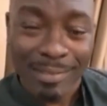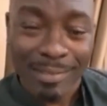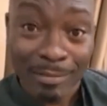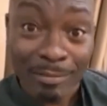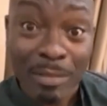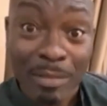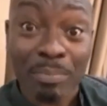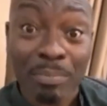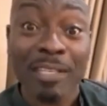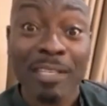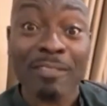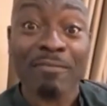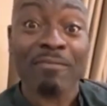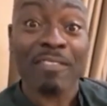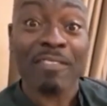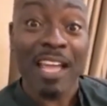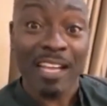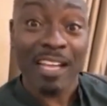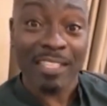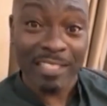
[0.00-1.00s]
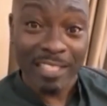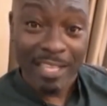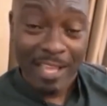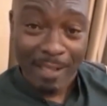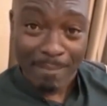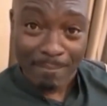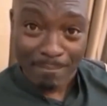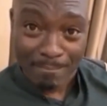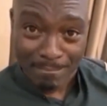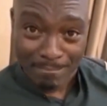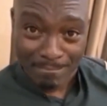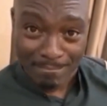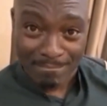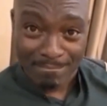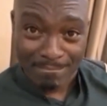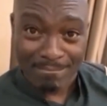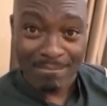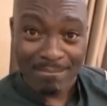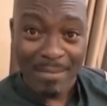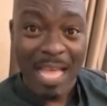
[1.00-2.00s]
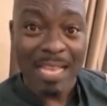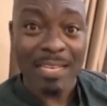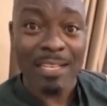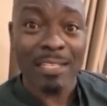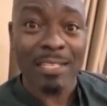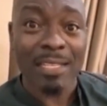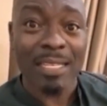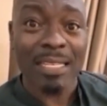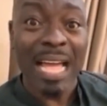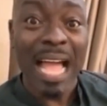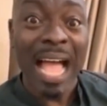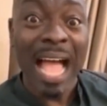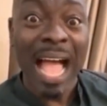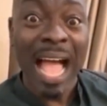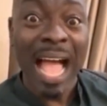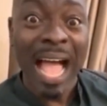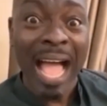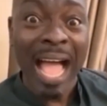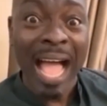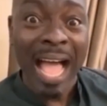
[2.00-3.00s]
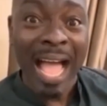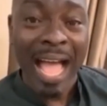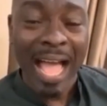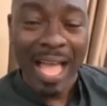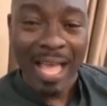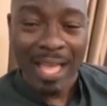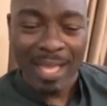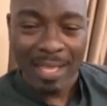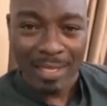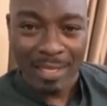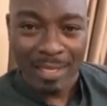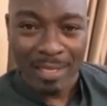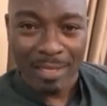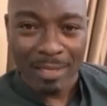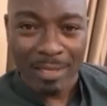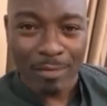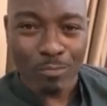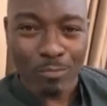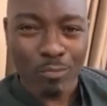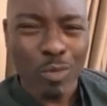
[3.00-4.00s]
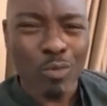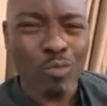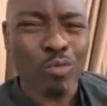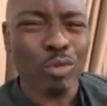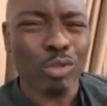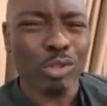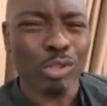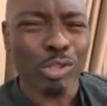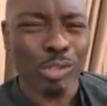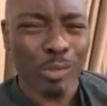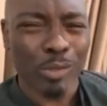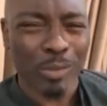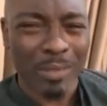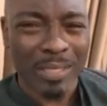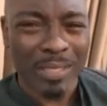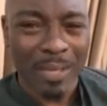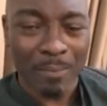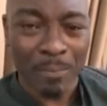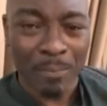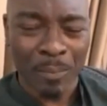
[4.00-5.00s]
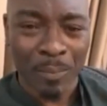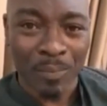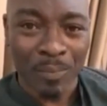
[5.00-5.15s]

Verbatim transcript: the ripple effect came. And they said, Ah, we will show them.